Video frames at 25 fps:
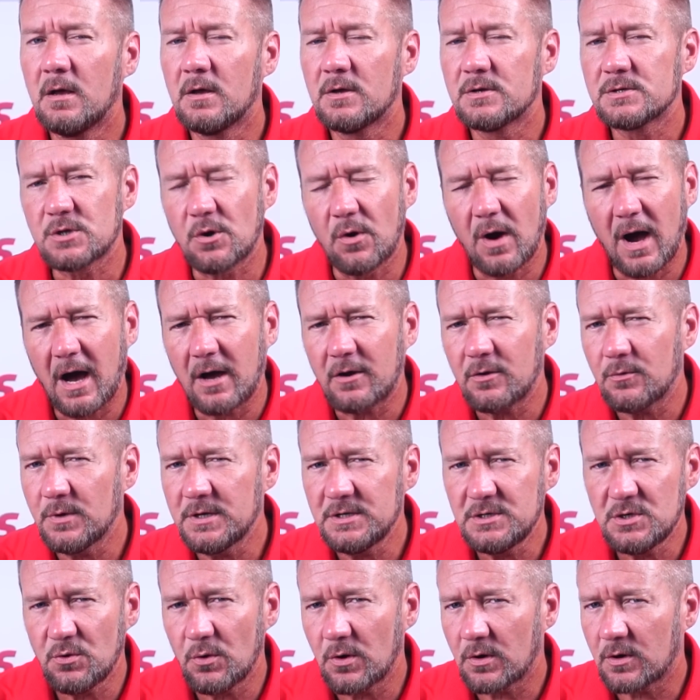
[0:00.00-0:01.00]
So how do we
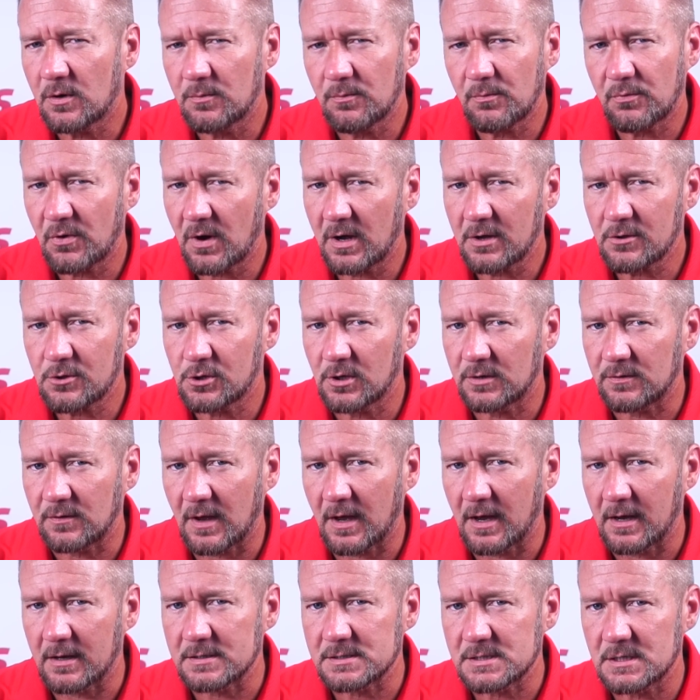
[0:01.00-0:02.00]
do a compression
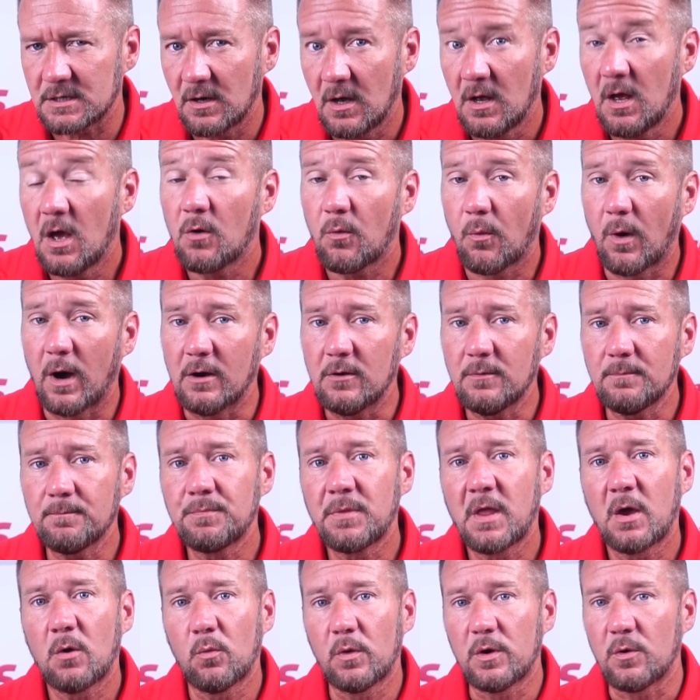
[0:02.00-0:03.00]
test? Well,
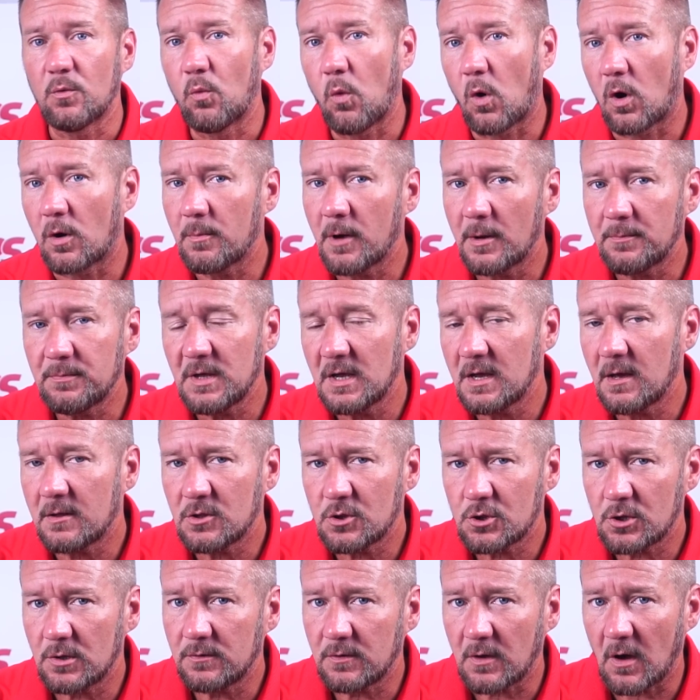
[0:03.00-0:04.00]
we warm up the
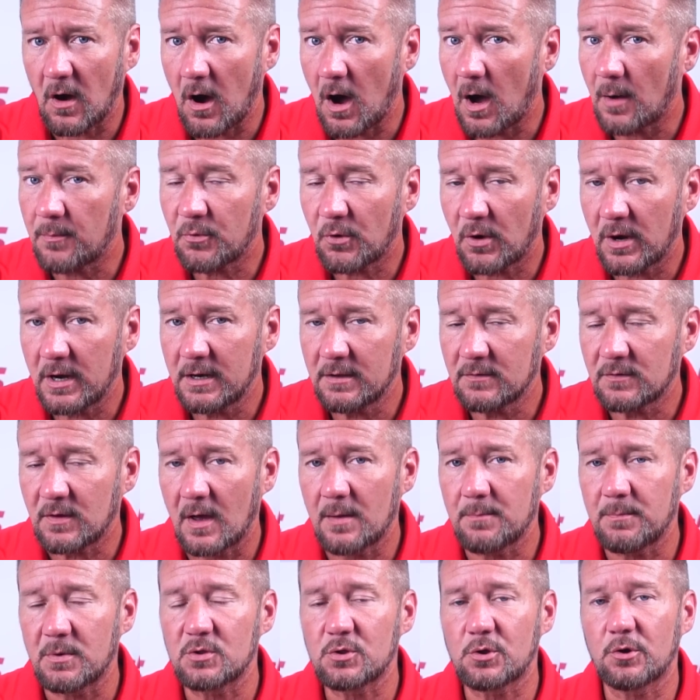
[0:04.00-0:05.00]
engine to operating
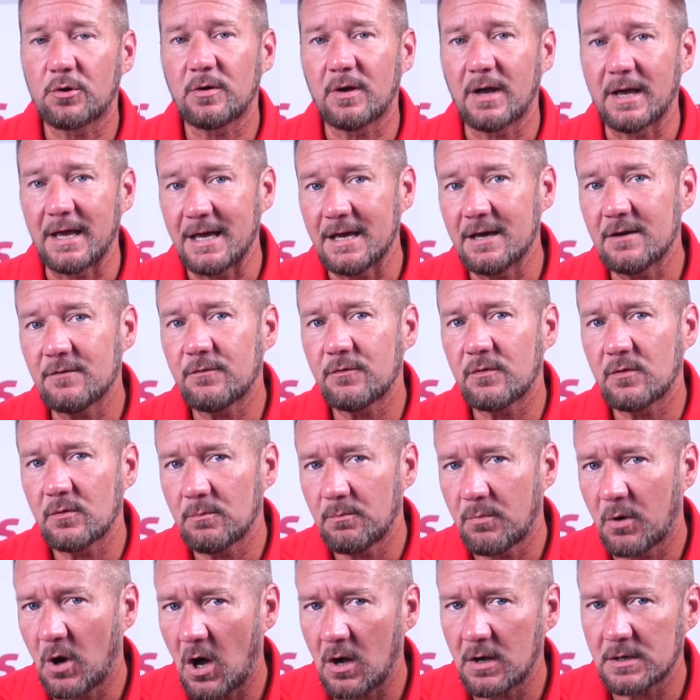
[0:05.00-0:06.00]
temperature if
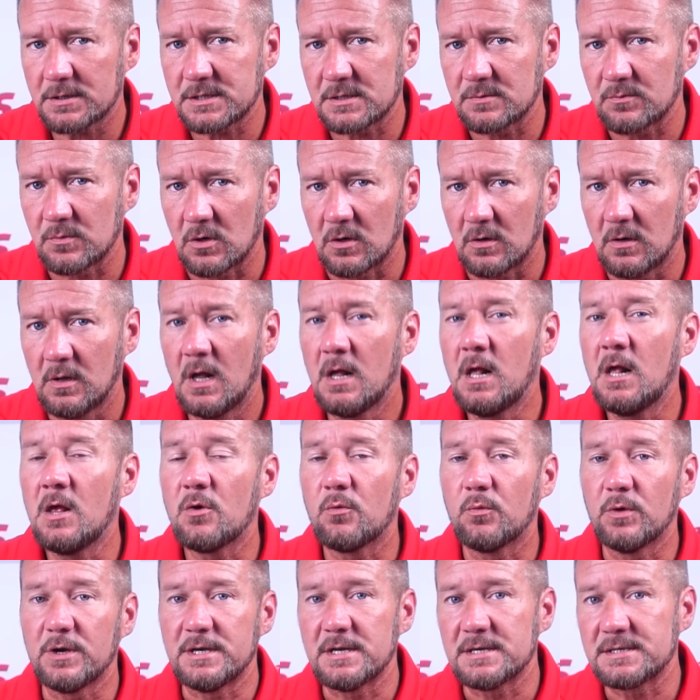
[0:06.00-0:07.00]
possible.
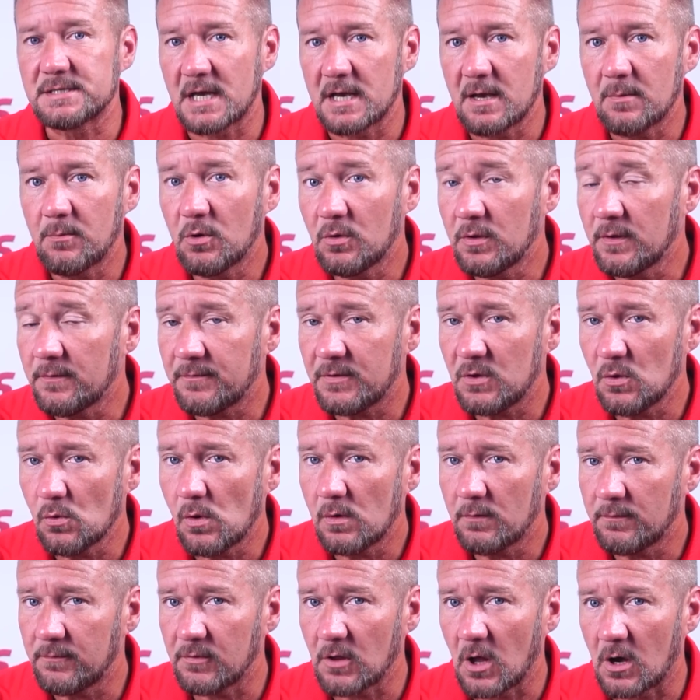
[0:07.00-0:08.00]
We disable the
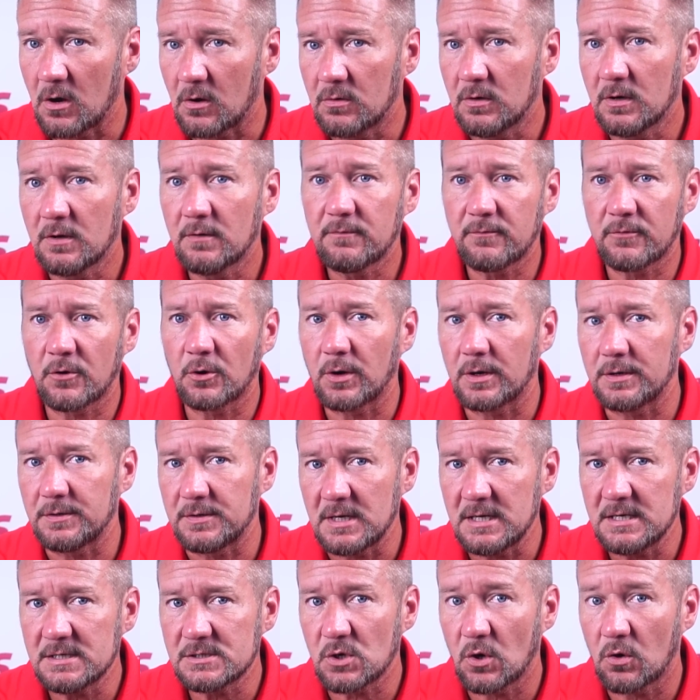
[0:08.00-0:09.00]
fuel flow for a
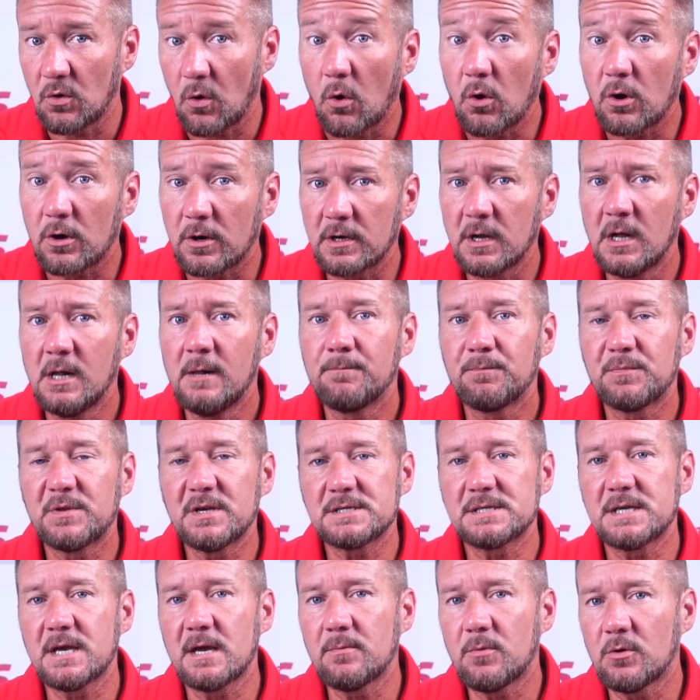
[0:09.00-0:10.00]
diesel or
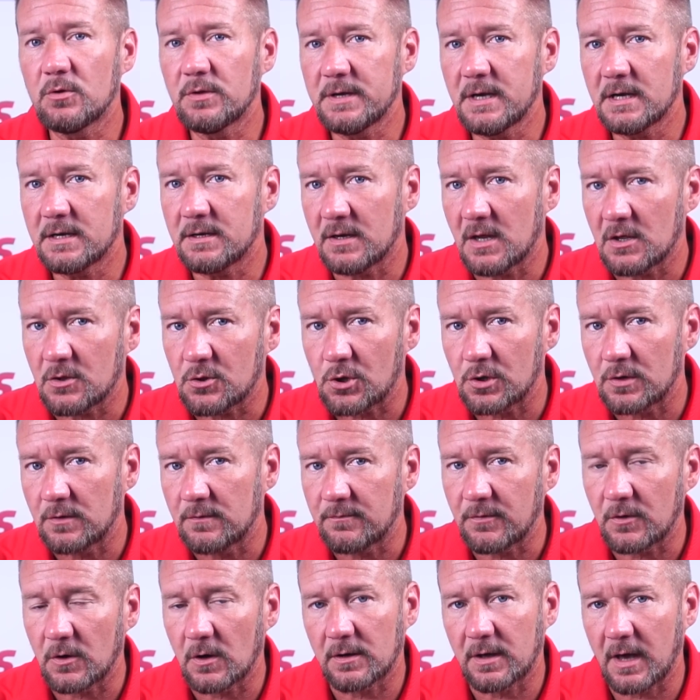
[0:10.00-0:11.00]
disable the ignition
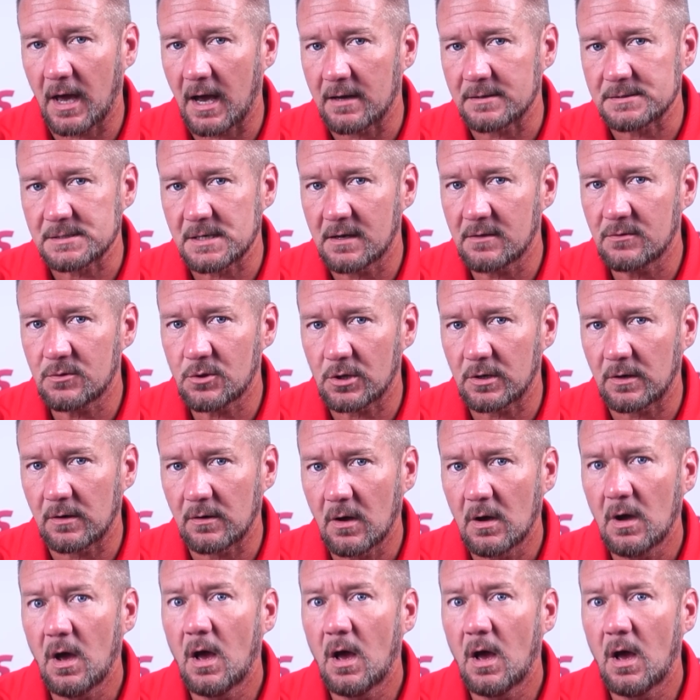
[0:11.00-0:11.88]
for a gas engine.